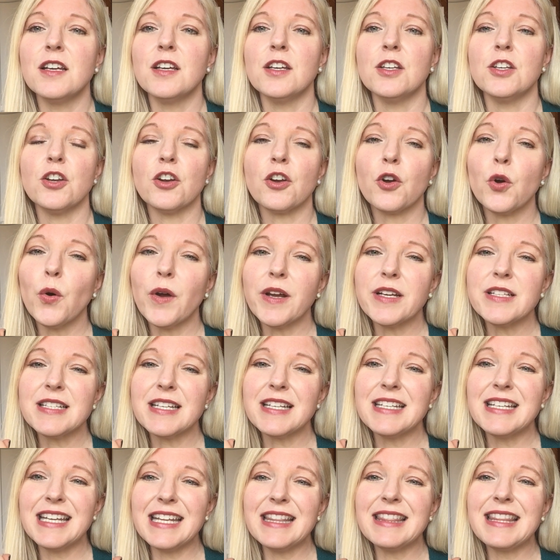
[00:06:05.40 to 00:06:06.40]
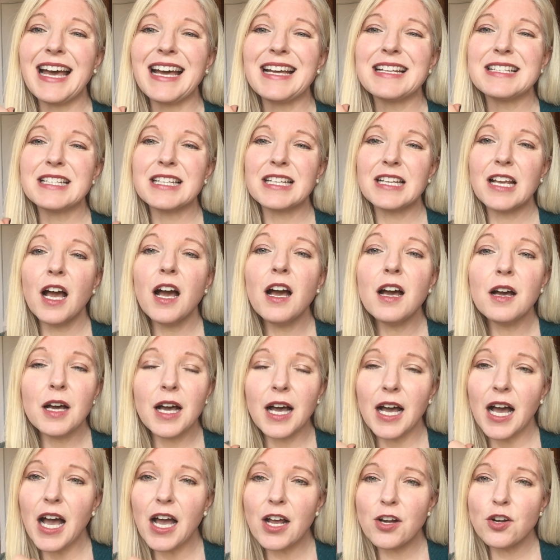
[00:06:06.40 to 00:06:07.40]
you're going to need that
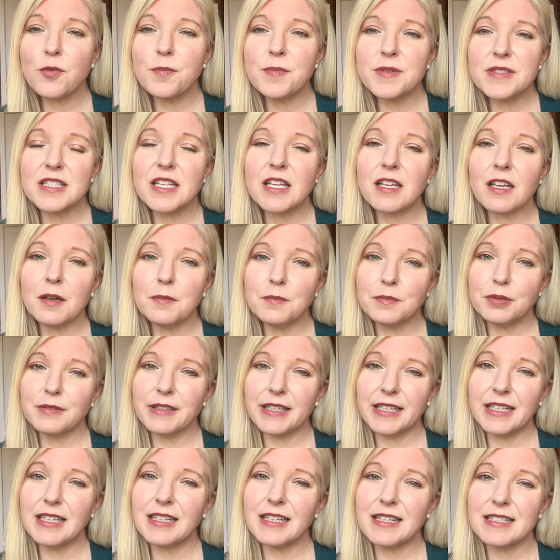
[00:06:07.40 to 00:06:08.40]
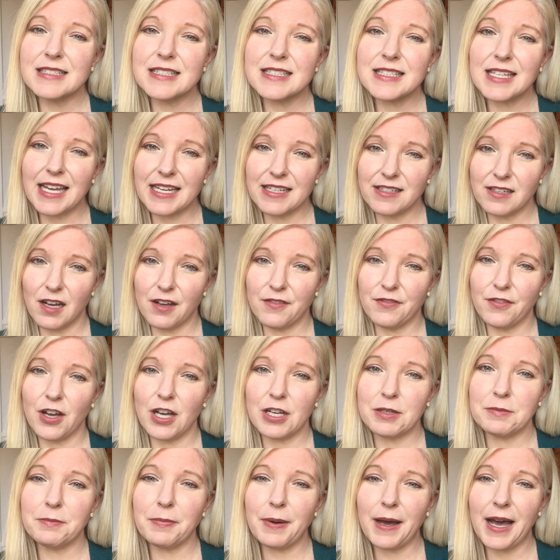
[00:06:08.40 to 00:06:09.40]
100% completed and signed off
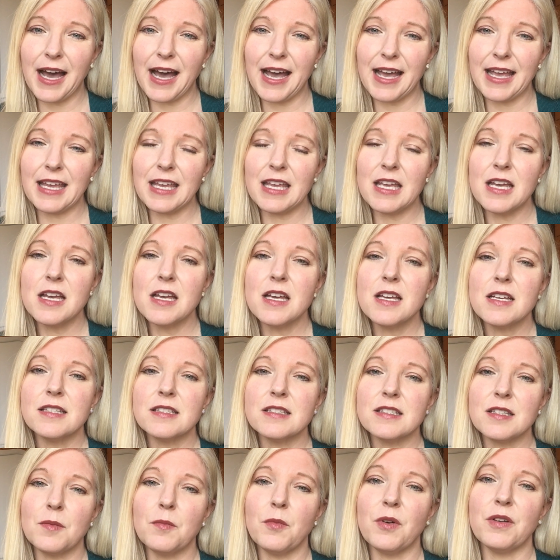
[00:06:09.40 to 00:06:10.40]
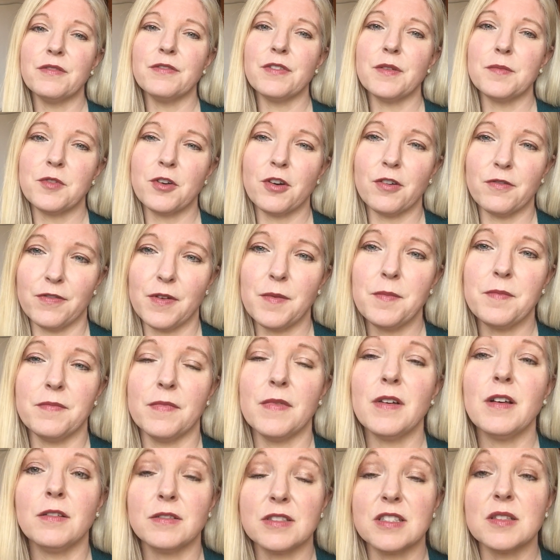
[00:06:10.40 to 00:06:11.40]
on by someone from
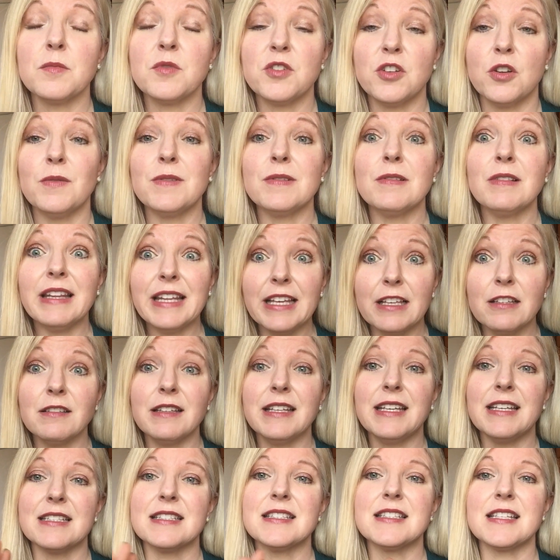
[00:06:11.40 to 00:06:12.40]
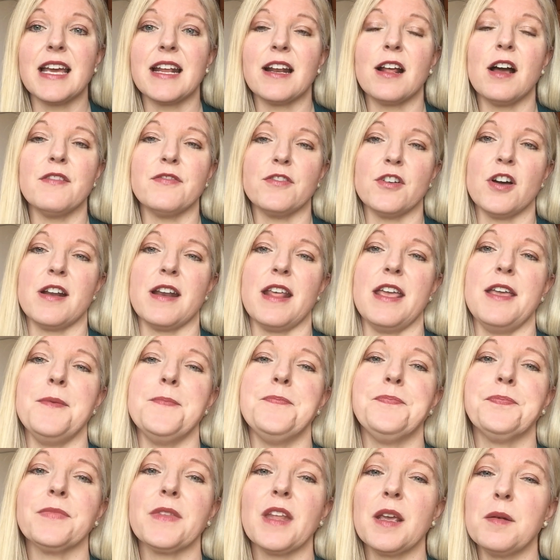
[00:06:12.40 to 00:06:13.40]
someone who legally can sign off on it
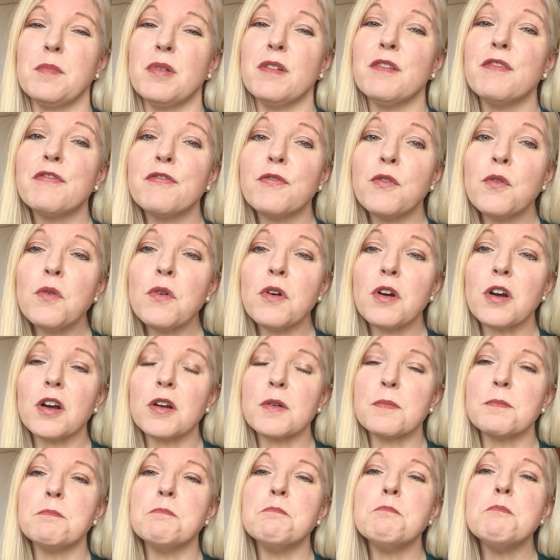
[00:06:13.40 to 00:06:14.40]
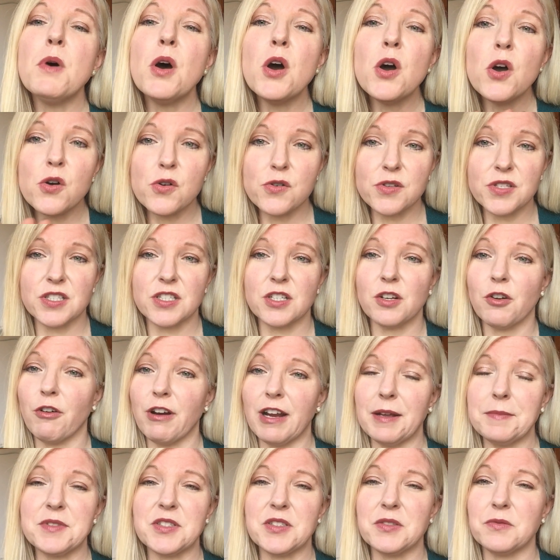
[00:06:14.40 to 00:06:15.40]
before most
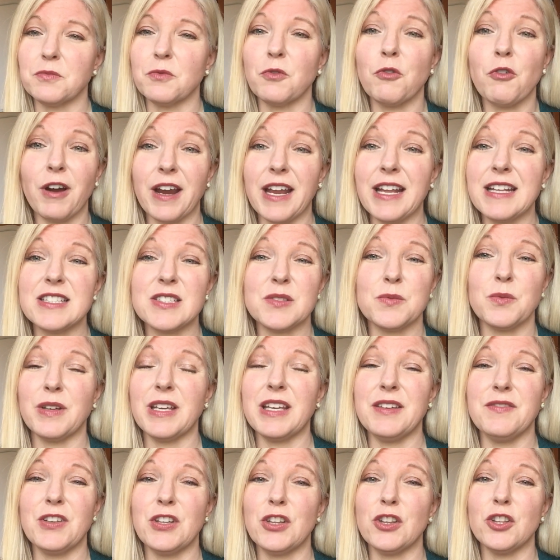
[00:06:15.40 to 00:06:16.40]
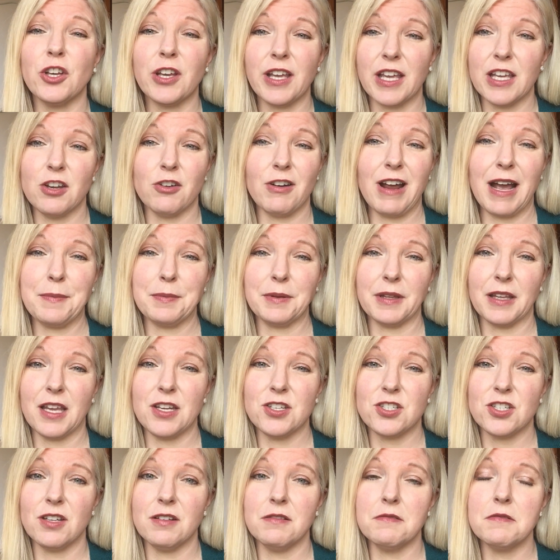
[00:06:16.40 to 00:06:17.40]
grants will even look at your
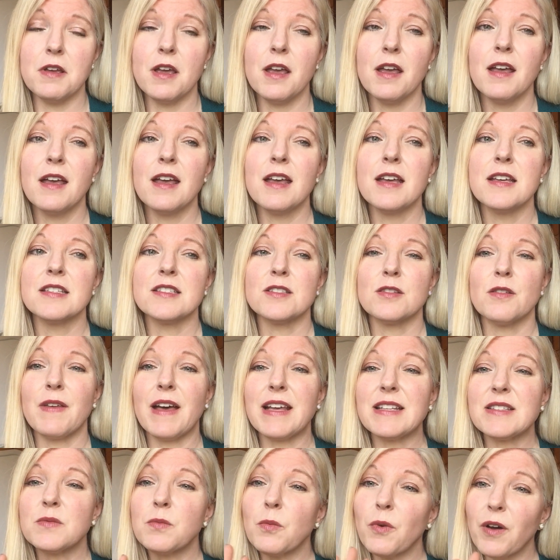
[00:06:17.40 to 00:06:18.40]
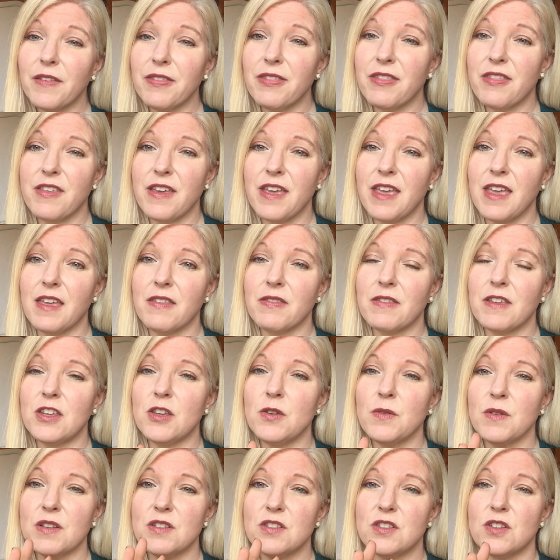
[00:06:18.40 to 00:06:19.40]
application. So that's one thing that you
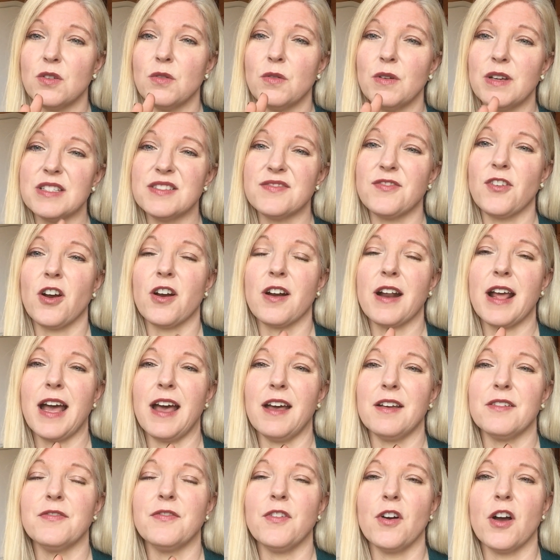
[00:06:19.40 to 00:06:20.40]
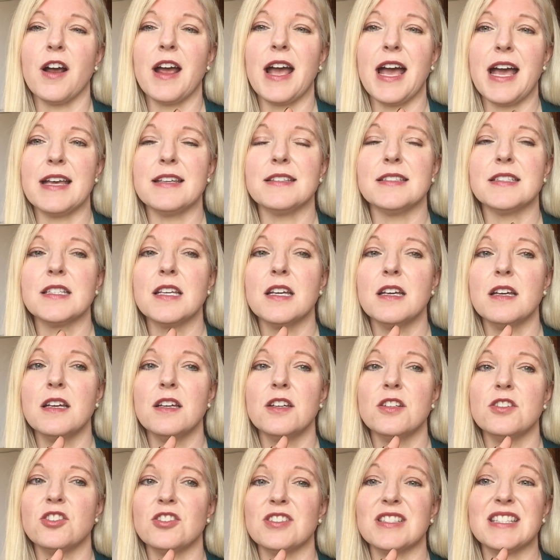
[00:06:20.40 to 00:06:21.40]
can do as far as
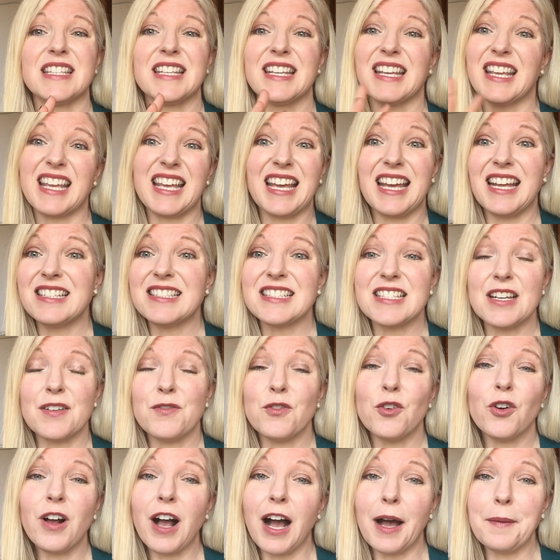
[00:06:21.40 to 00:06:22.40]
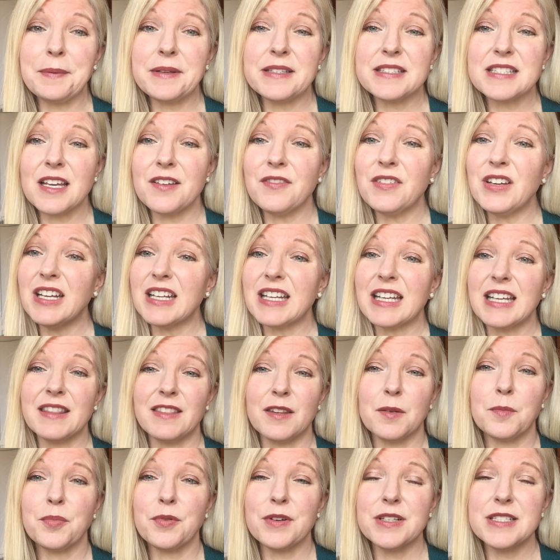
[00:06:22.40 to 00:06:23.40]
just get several copies of it, get
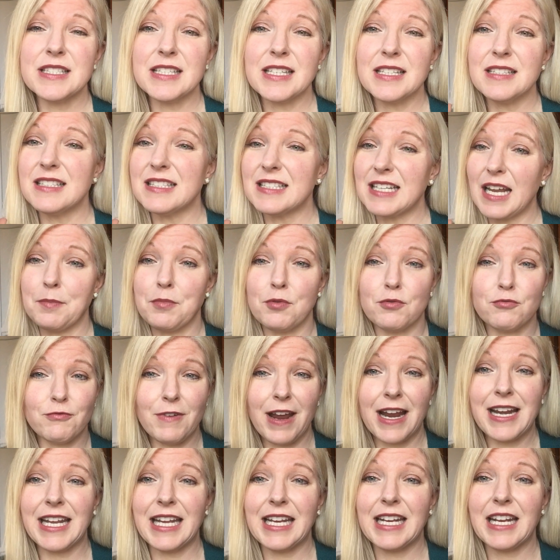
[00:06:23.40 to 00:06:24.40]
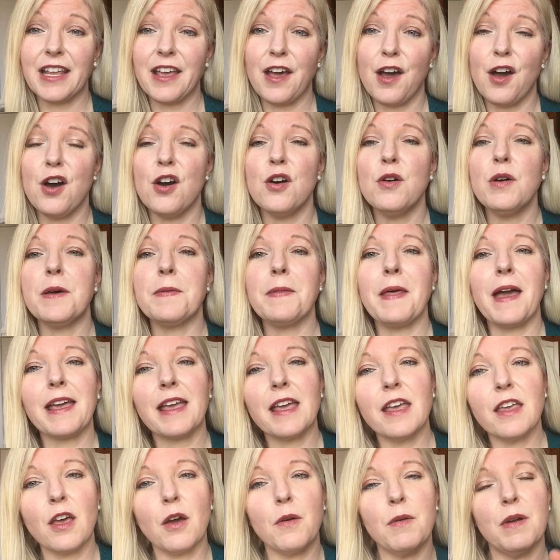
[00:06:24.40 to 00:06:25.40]
them printed, stapled, ready to go, and that
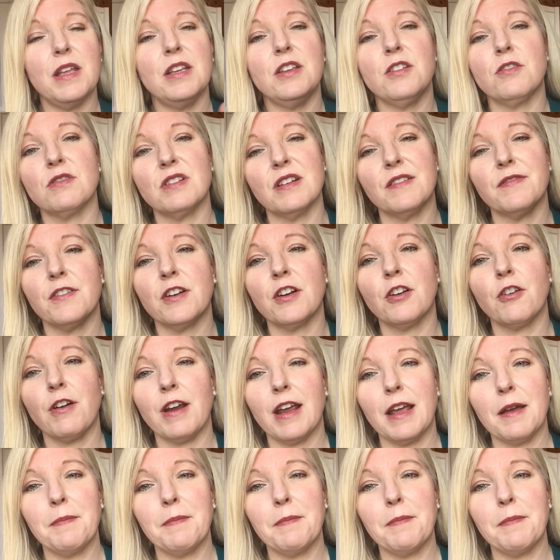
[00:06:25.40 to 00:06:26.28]
can go in your different grant